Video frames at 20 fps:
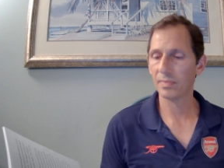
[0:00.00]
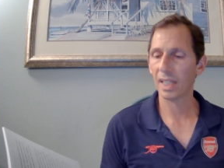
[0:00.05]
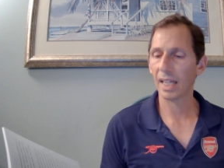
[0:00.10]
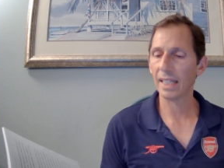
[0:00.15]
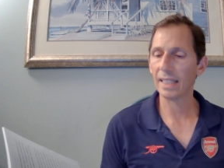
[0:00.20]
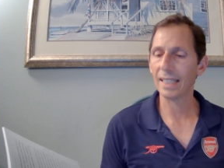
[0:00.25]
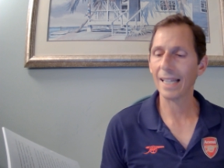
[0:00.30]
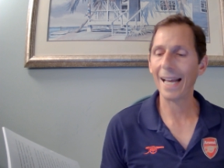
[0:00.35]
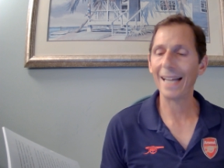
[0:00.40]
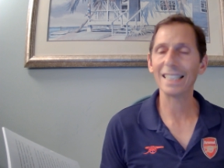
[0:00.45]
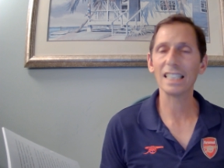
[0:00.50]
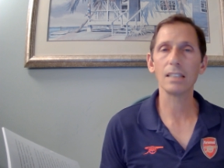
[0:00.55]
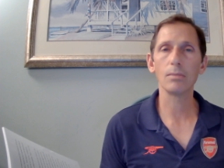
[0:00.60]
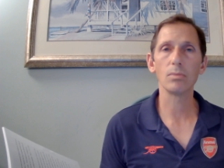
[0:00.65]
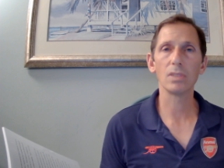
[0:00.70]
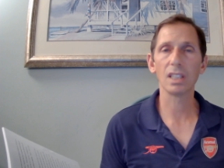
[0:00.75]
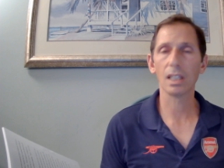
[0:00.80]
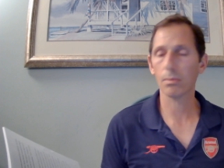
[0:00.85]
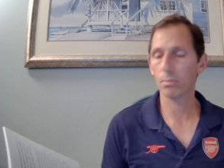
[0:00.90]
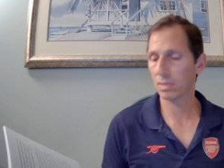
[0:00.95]
and catch
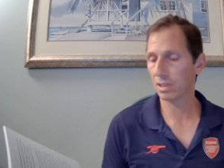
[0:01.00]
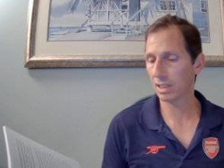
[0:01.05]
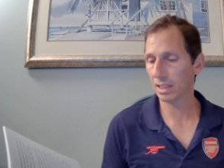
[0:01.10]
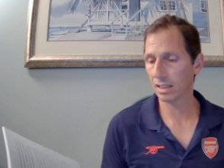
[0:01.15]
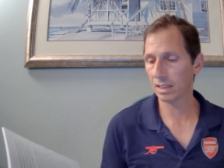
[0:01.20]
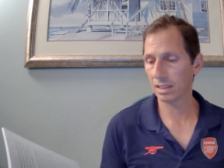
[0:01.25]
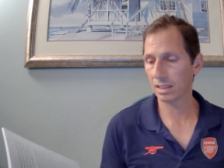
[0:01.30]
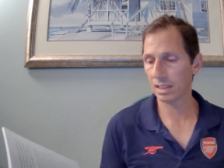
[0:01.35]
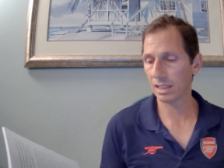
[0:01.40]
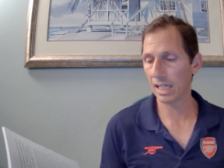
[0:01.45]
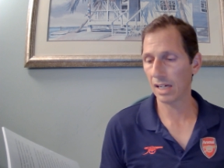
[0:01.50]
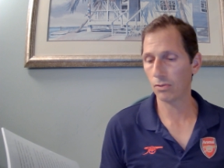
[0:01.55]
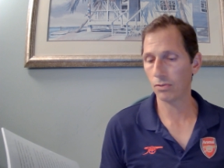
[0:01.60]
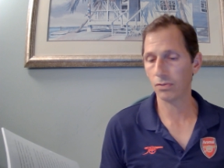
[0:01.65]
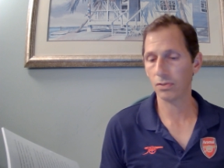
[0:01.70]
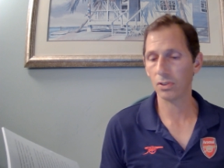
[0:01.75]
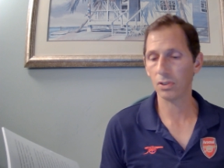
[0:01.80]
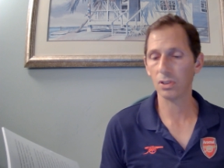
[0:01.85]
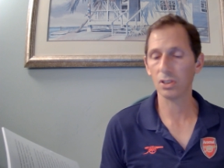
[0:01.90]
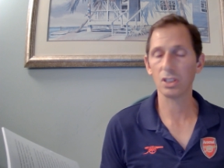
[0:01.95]
him tumbling snout
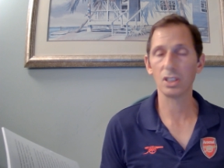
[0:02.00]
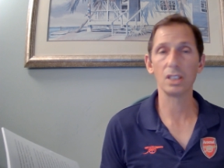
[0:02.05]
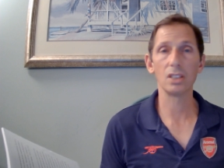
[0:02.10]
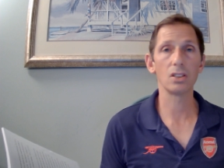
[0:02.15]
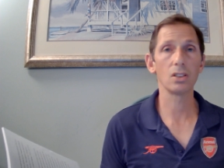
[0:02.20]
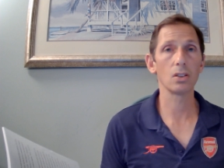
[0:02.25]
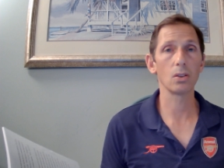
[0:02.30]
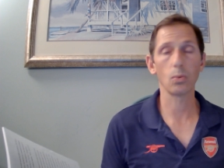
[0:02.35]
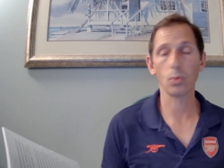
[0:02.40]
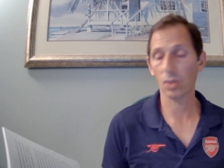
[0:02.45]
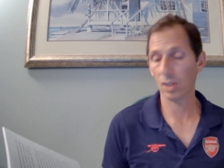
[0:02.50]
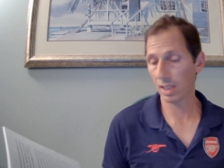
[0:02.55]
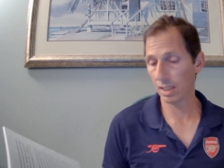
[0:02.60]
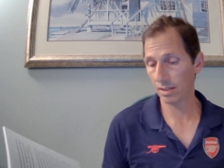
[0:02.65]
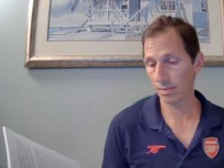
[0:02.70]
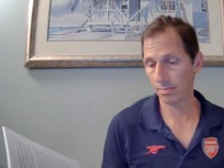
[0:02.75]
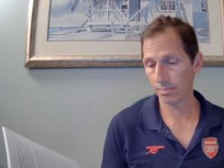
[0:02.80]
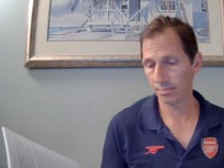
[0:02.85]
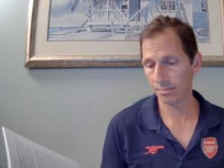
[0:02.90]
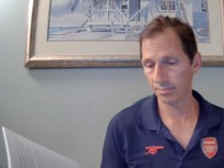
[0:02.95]
first into the water.